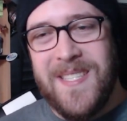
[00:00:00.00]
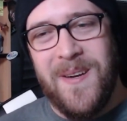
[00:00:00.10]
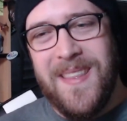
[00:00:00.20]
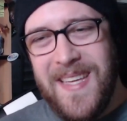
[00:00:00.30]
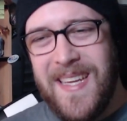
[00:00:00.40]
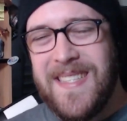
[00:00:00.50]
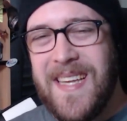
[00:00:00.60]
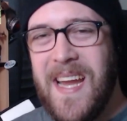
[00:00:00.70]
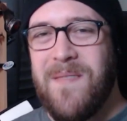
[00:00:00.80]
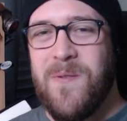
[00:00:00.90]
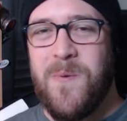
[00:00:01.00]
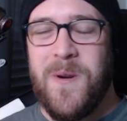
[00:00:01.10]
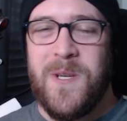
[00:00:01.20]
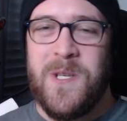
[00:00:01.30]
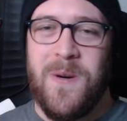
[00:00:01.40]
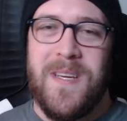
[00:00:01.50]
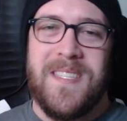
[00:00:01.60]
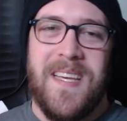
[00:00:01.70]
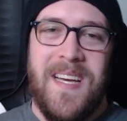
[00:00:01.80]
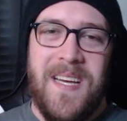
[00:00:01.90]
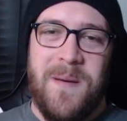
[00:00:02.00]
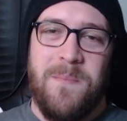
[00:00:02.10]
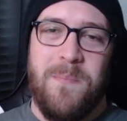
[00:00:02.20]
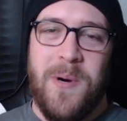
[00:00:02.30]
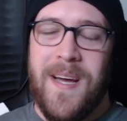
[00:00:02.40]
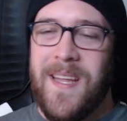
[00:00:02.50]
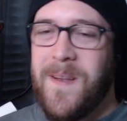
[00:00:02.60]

So I think it's kind of a weird choice, but